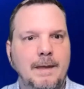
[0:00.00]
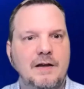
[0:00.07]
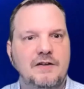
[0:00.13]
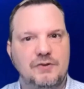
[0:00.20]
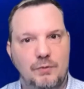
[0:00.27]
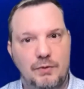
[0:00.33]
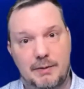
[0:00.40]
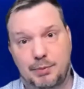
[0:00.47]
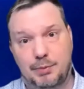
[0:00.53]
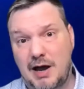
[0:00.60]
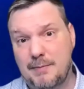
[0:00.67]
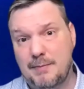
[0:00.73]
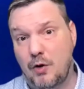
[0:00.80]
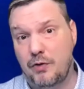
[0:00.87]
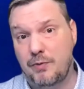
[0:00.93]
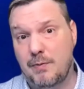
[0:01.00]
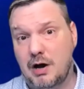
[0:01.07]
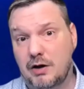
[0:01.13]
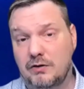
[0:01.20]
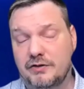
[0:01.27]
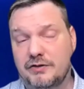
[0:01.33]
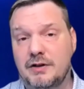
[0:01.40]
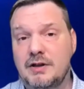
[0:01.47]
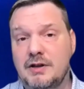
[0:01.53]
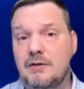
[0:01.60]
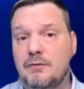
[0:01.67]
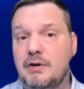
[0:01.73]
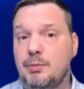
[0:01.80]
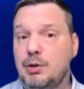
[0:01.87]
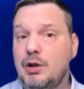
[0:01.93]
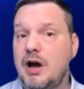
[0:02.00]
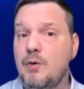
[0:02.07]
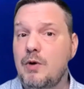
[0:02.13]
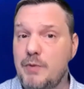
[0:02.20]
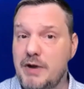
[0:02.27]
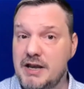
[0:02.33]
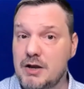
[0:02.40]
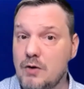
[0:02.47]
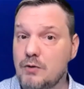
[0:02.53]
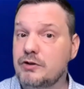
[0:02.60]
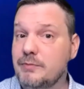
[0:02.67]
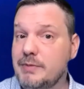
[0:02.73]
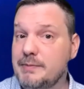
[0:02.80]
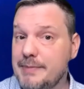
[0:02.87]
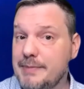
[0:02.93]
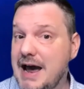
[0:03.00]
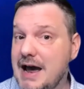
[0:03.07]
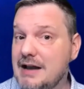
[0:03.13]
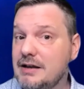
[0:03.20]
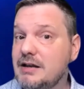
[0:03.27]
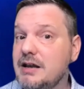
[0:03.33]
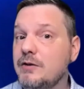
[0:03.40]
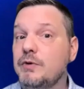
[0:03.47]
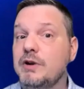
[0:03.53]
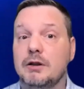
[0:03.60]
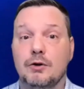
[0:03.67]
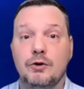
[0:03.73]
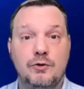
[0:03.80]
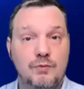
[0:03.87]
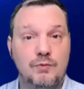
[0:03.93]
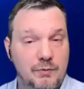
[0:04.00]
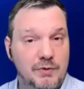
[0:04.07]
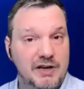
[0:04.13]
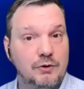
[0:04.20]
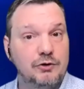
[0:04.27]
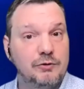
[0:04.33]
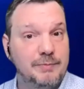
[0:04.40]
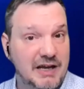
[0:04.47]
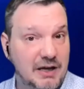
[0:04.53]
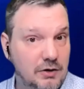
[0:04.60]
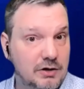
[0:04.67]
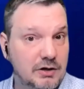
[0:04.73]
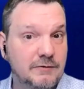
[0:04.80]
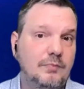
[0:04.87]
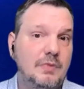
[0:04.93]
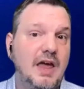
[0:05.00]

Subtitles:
So we apply both models. We apply what we know to be bad, and then we learn what we know to be good.